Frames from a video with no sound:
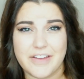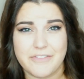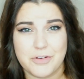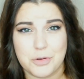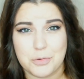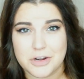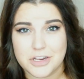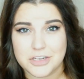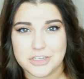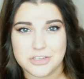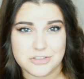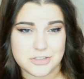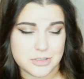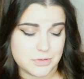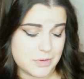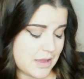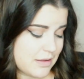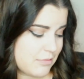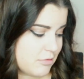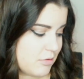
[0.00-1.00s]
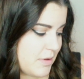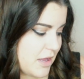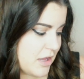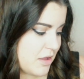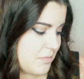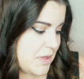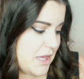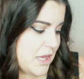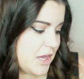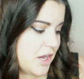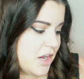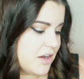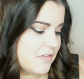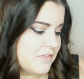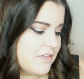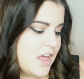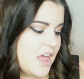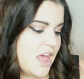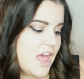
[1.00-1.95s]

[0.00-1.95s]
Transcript: Everyone on YouTube had Rebecca Minkoff.